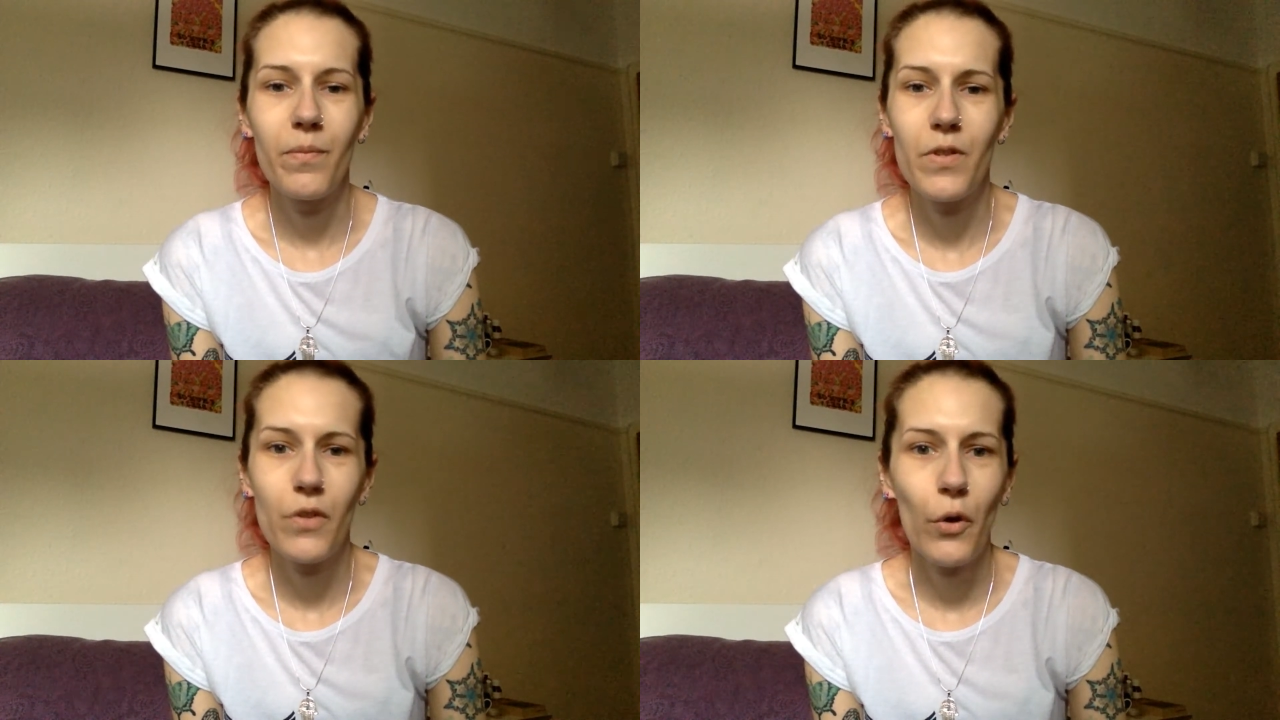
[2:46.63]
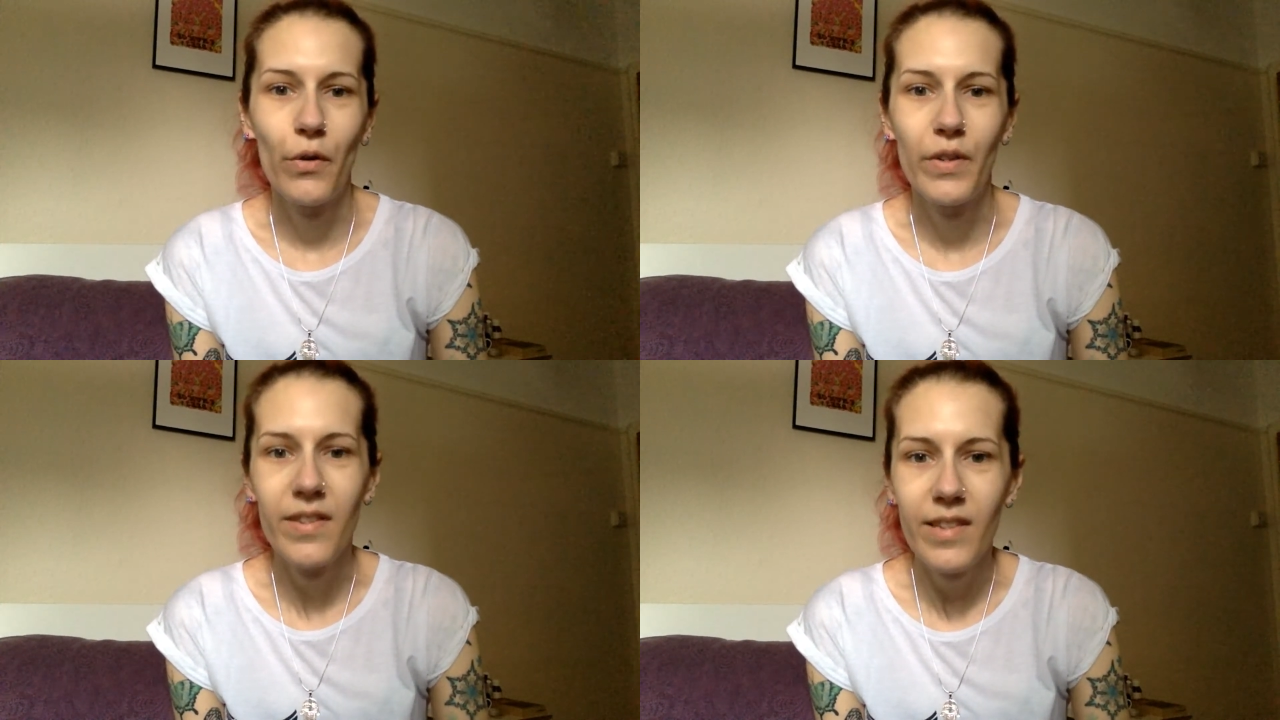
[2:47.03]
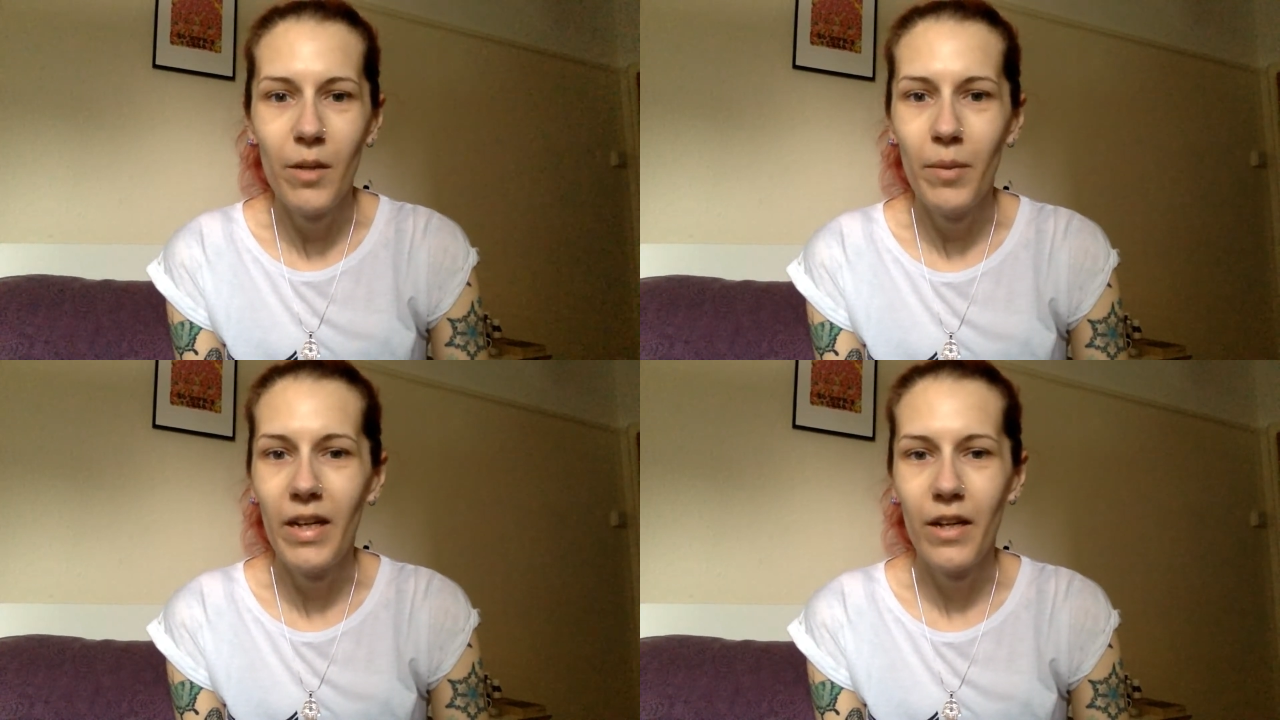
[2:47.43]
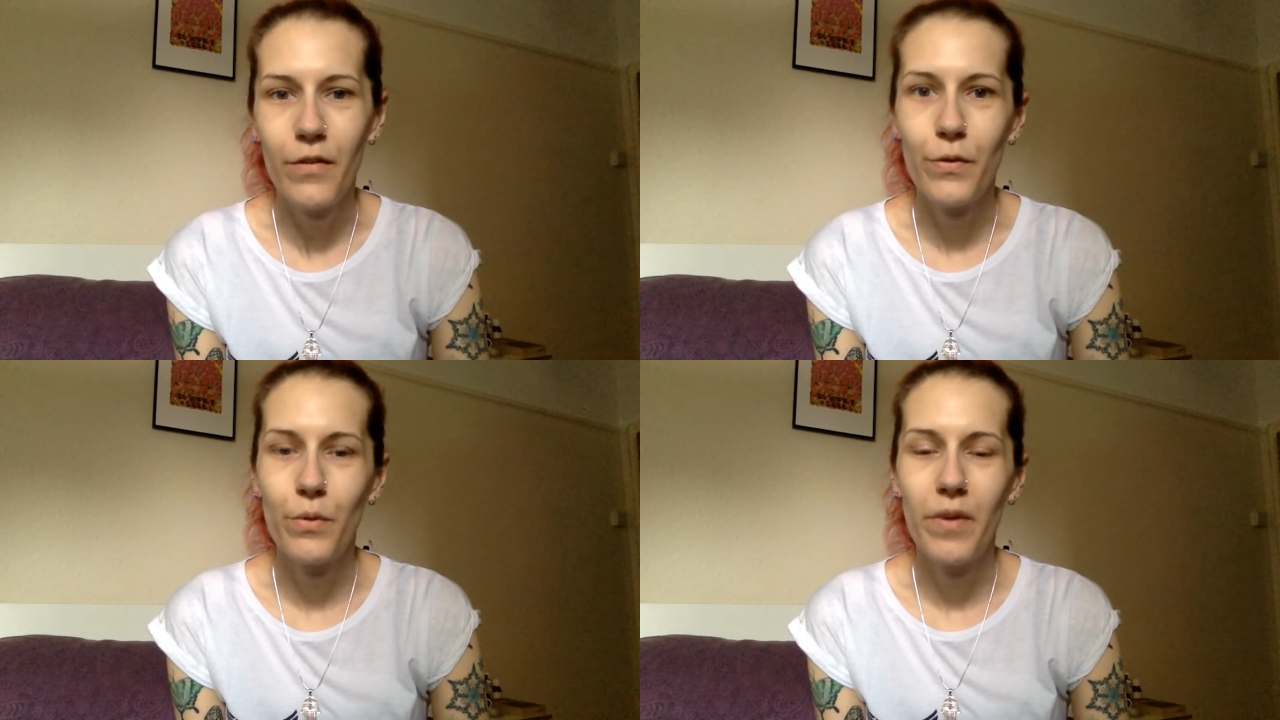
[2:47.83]
tolerance limit has
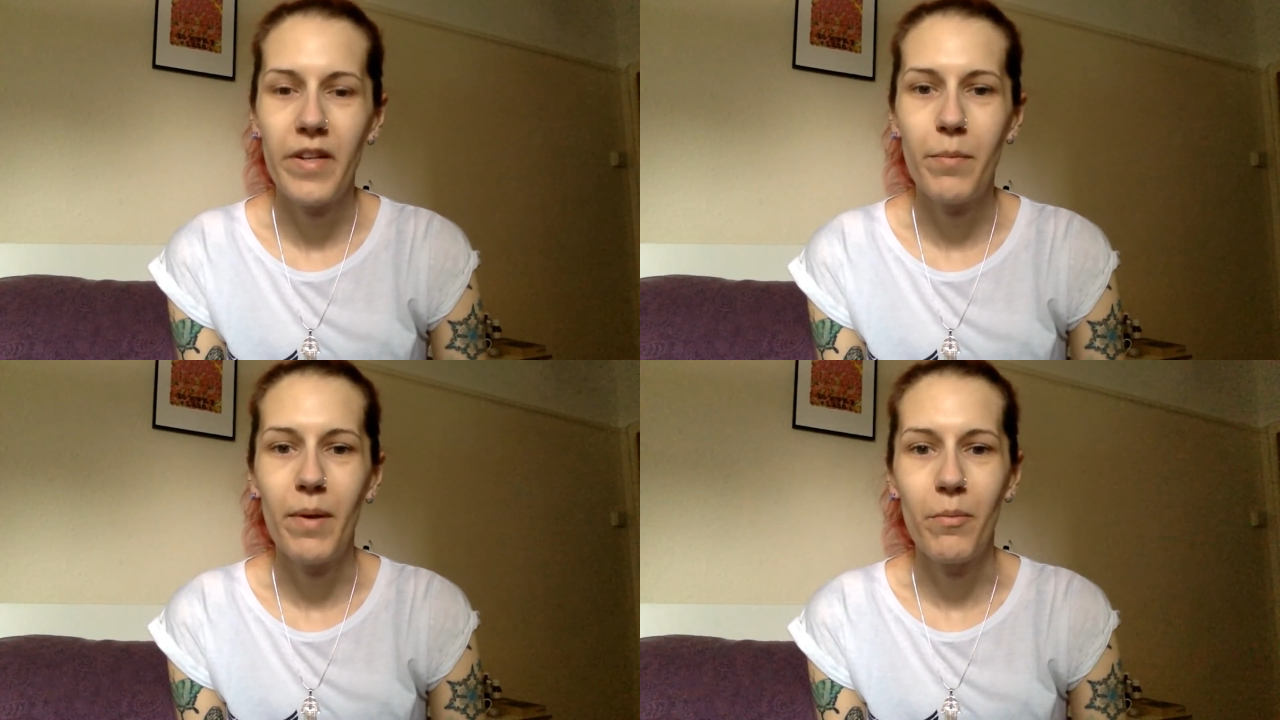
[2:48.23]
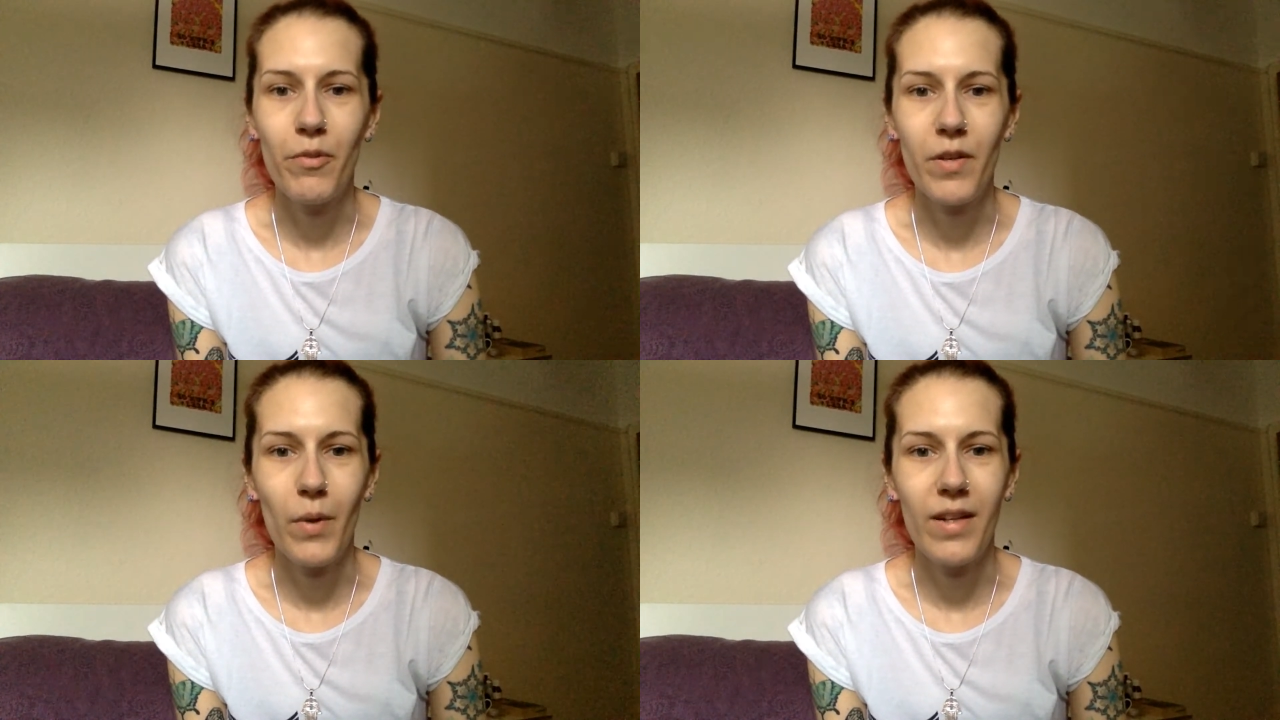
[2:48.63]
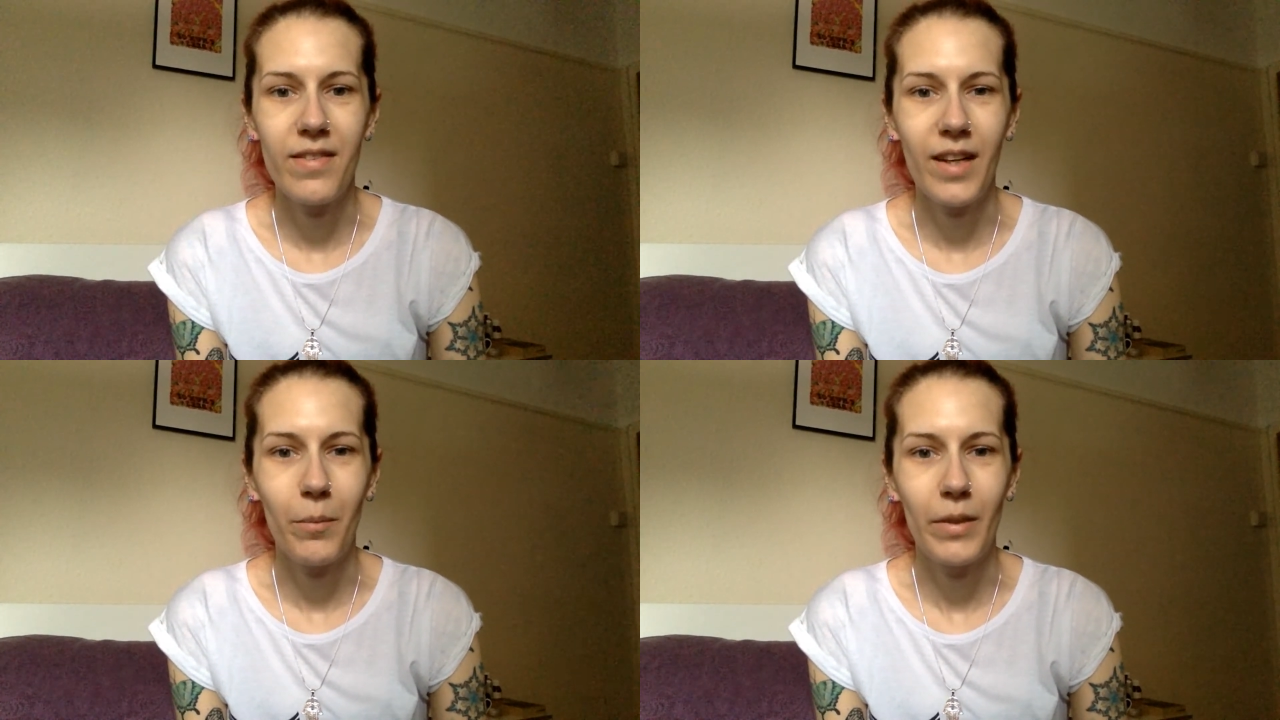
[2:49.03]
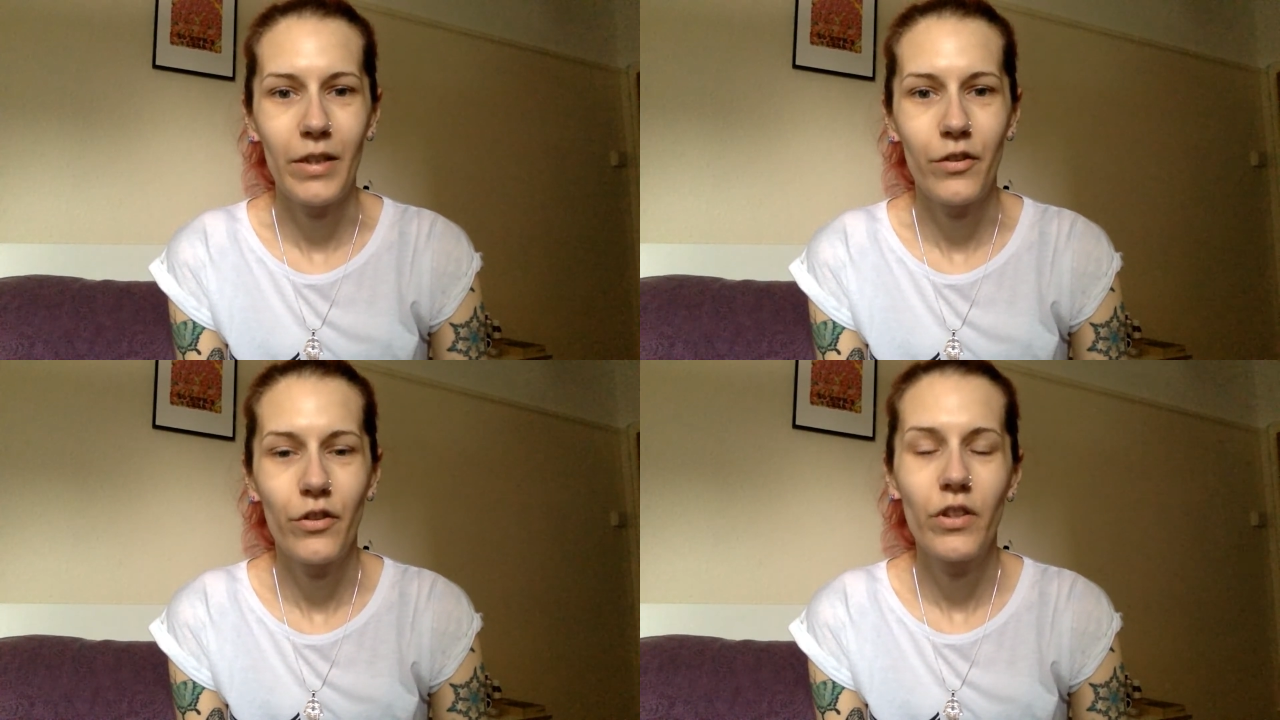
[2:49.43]
already been pretty well established.